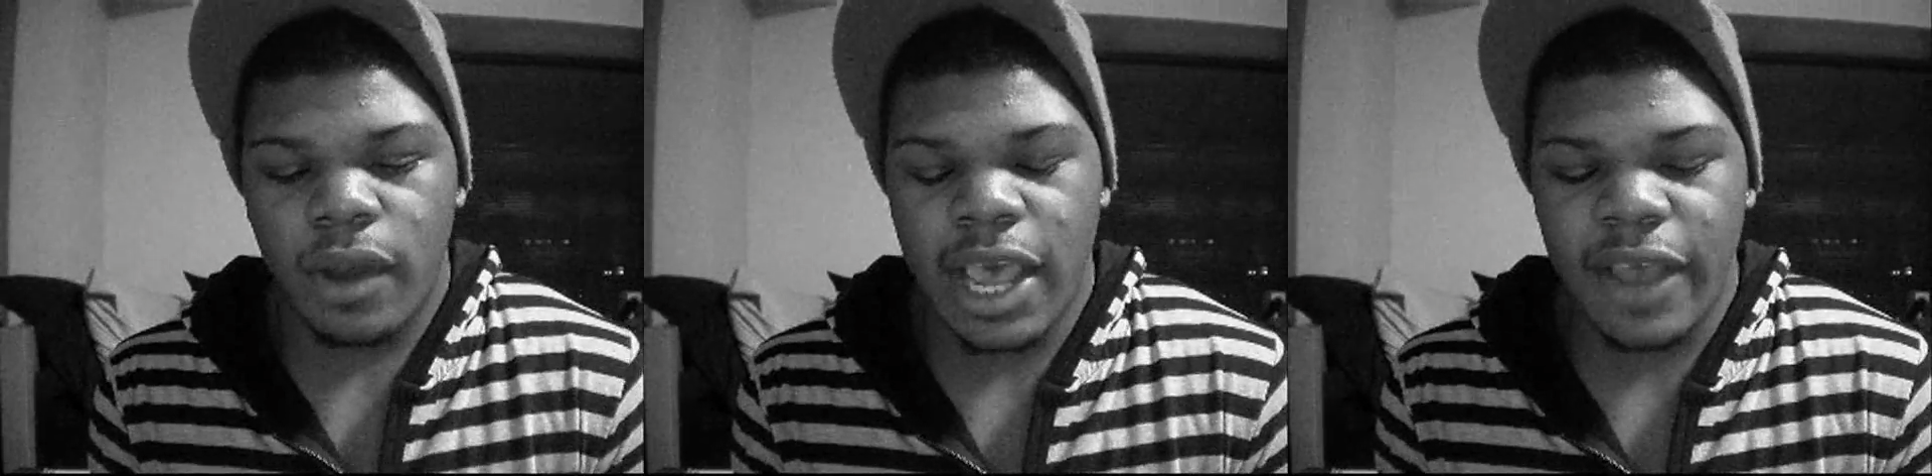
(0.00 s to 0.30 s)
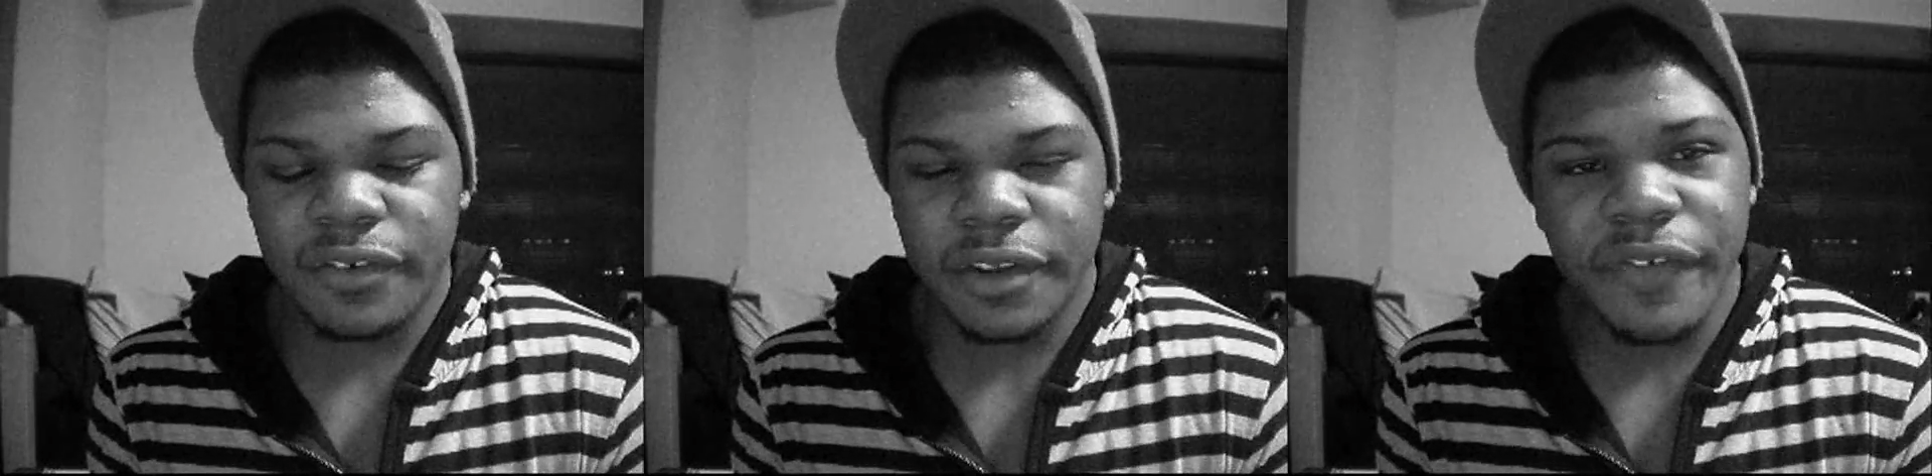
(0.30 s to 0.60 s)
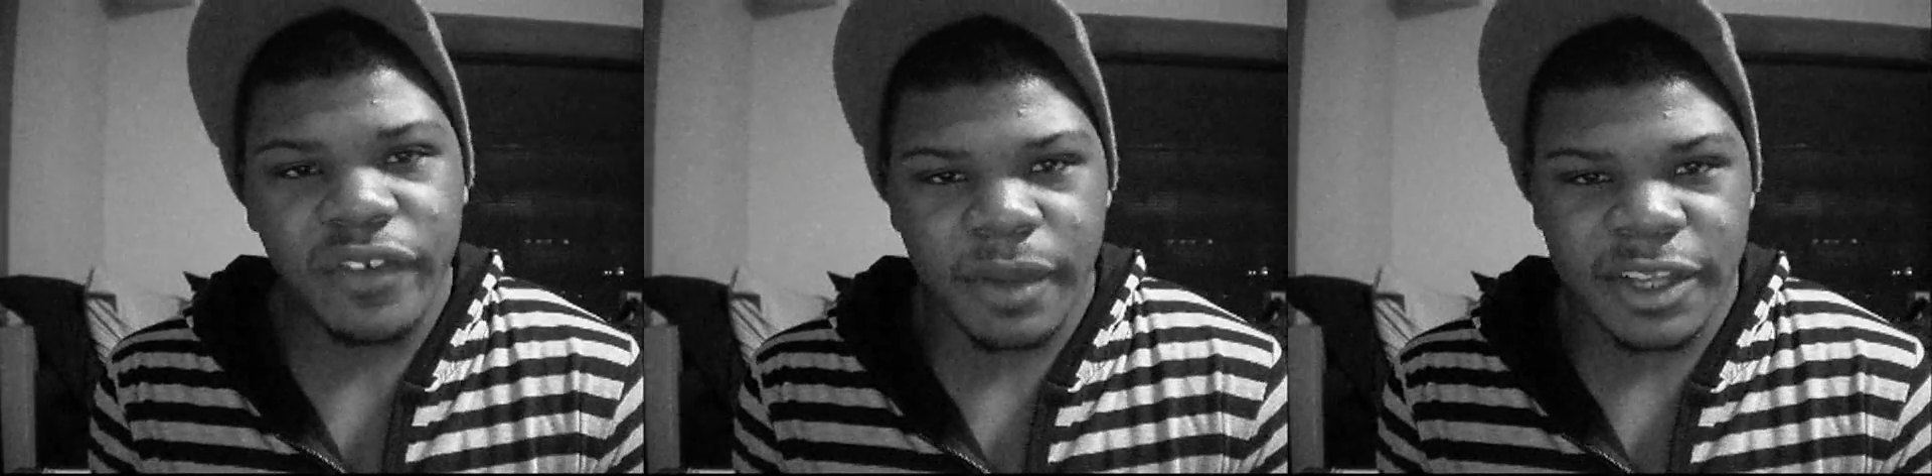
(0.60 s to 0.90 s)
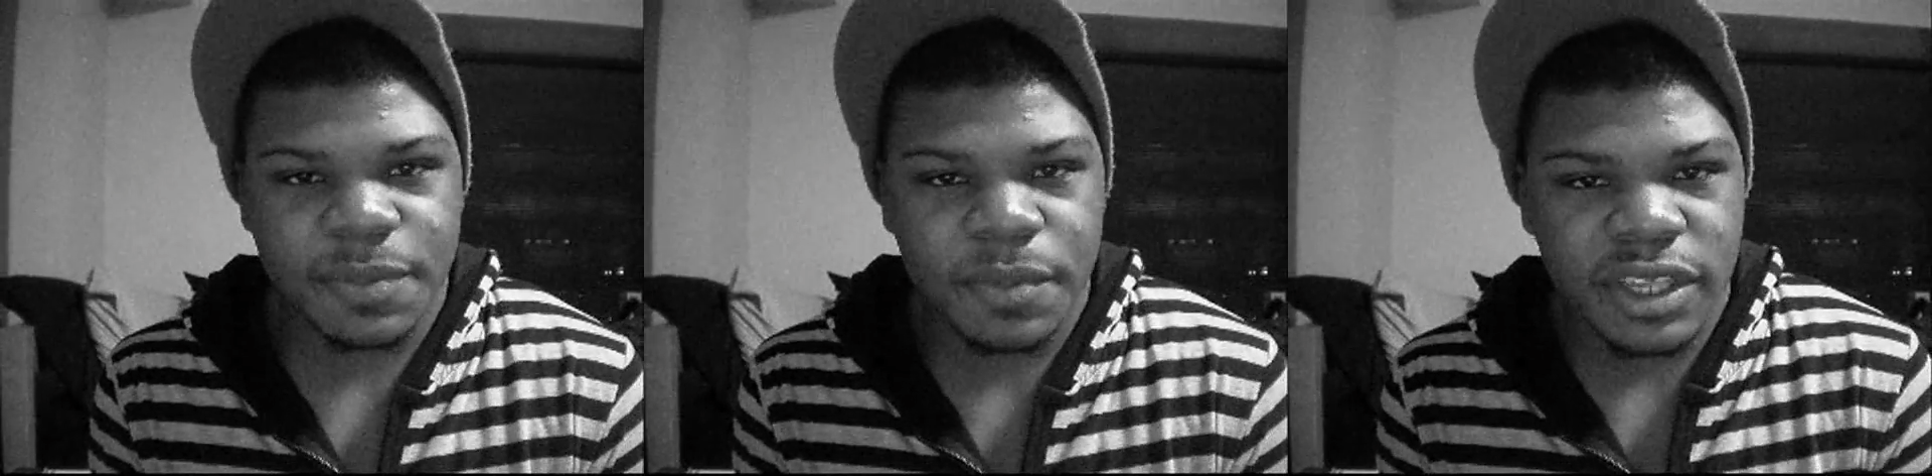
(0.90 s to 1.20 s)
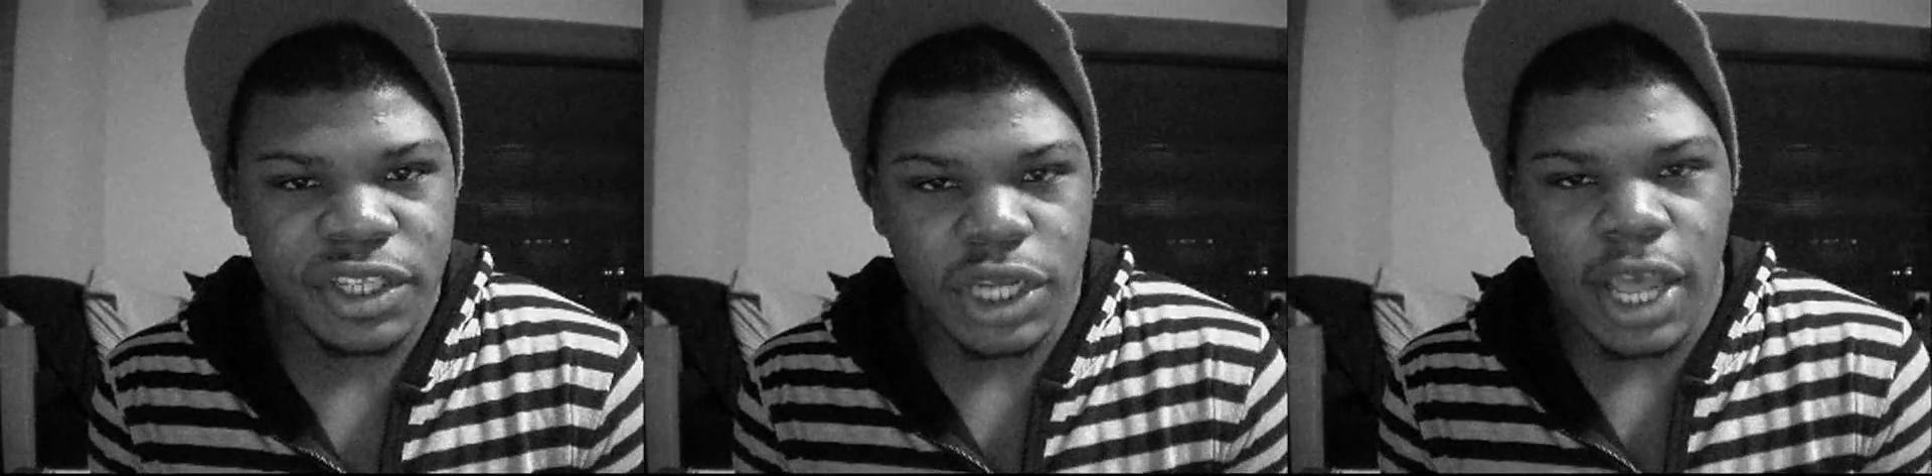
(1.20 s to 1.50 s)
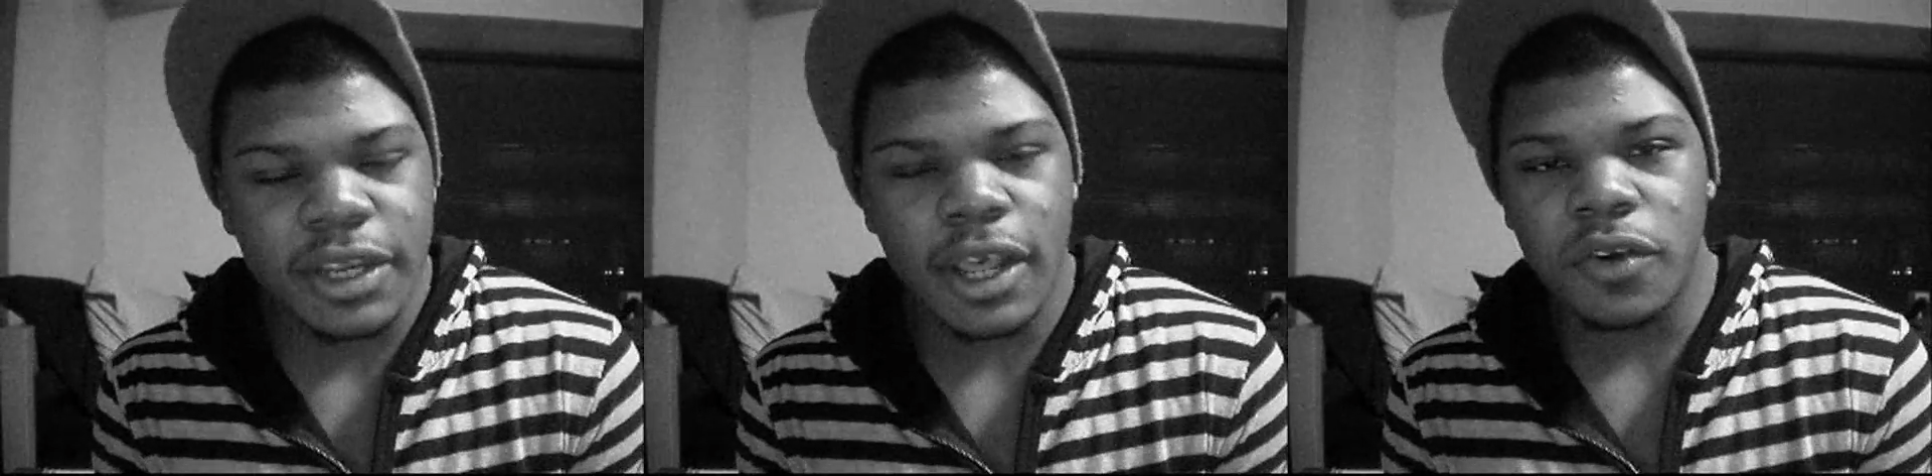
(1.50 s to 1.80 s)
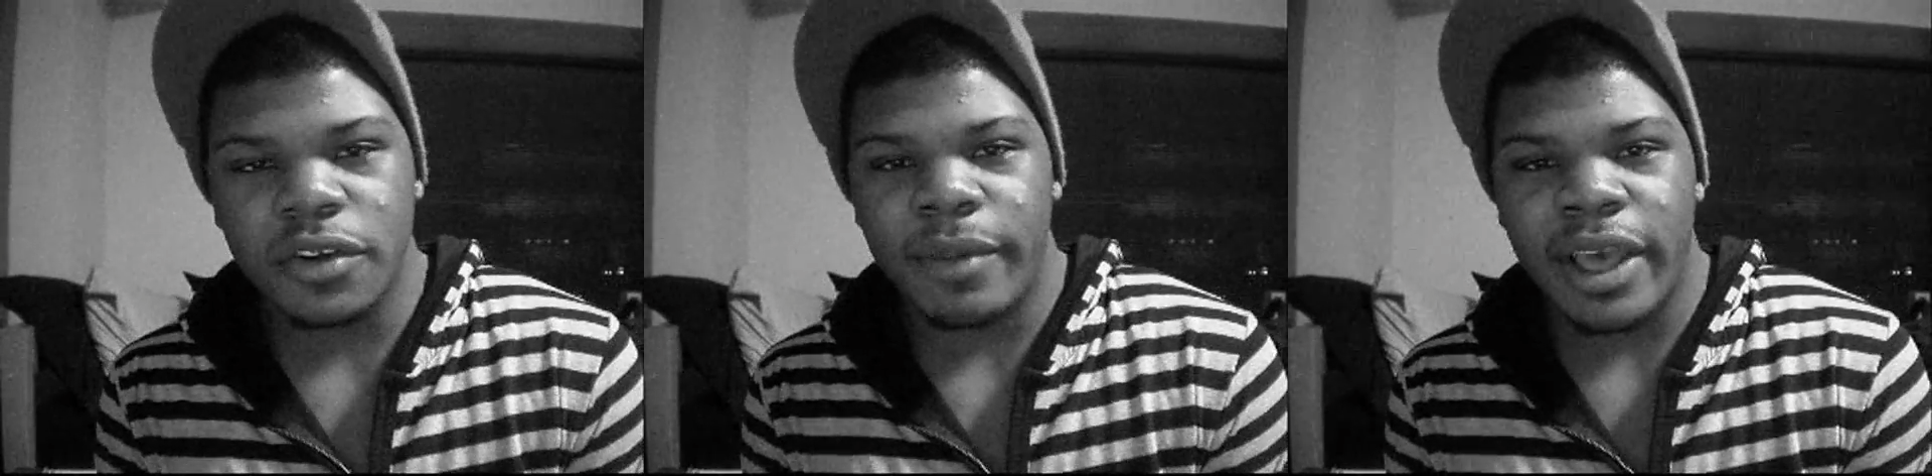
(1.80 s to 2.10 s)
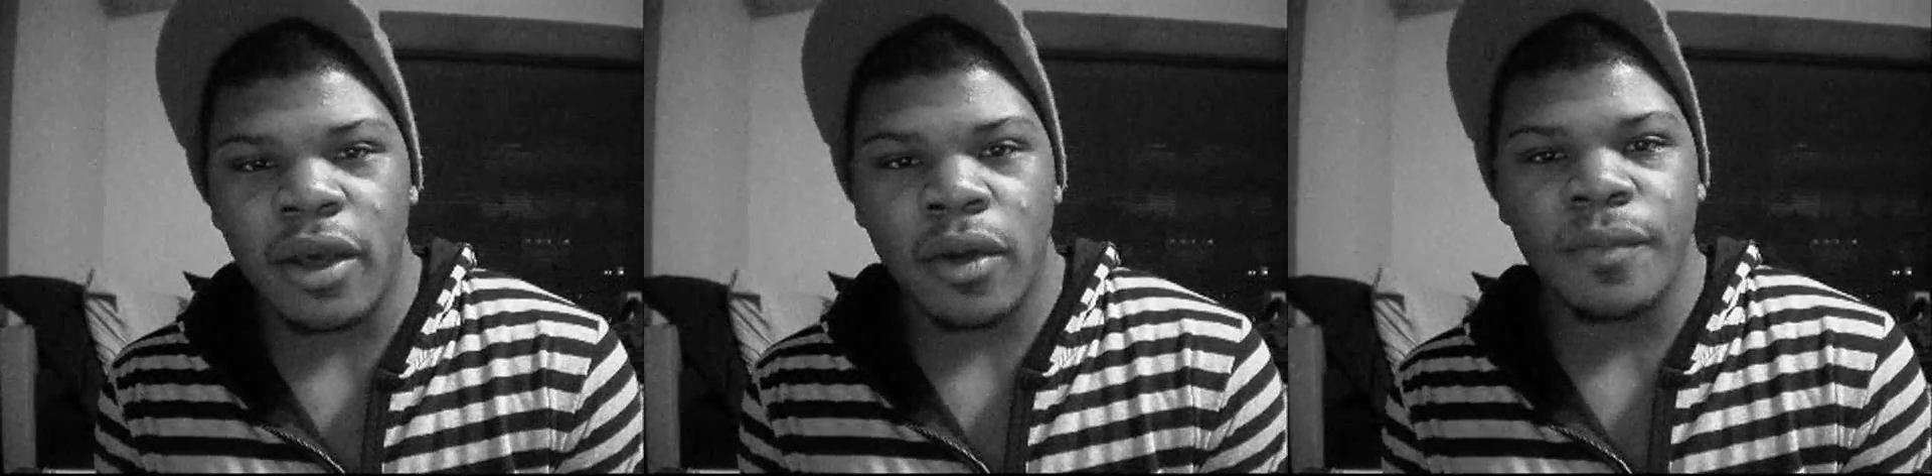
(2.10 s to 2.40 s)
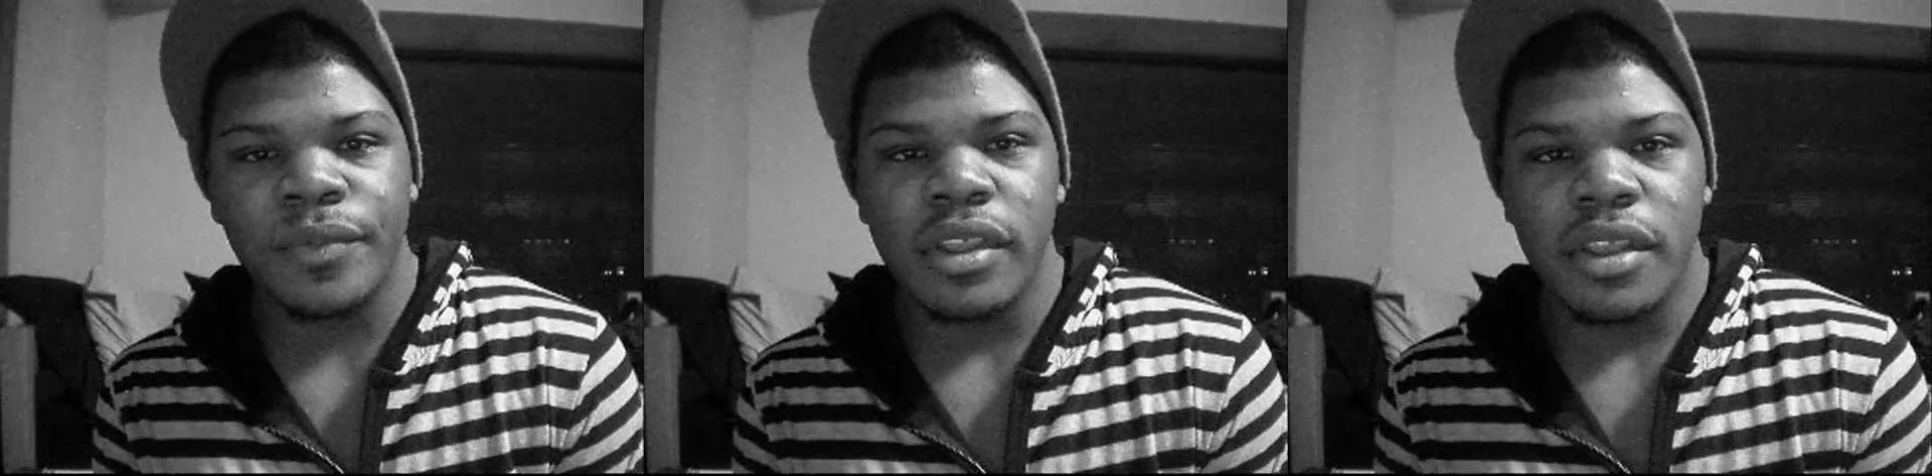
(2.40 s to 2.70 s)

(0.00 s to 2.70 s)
after giving my speech, I talked about,